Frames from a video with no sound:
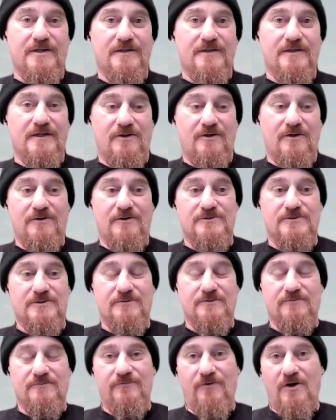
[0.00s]
why did
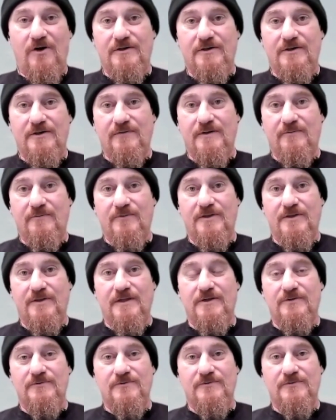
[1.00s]
they close the
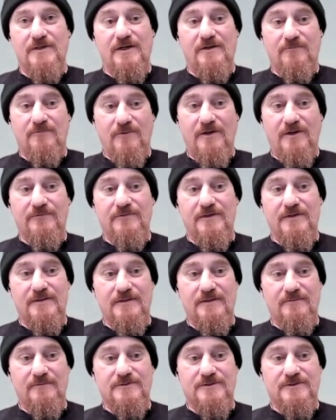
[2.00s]
refinery when they knew darn
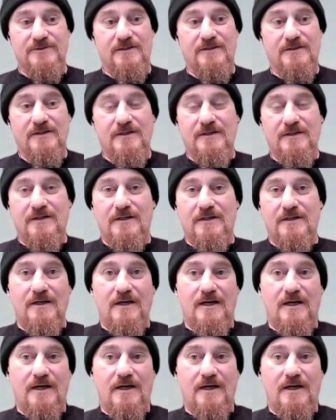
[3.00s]
well that there was a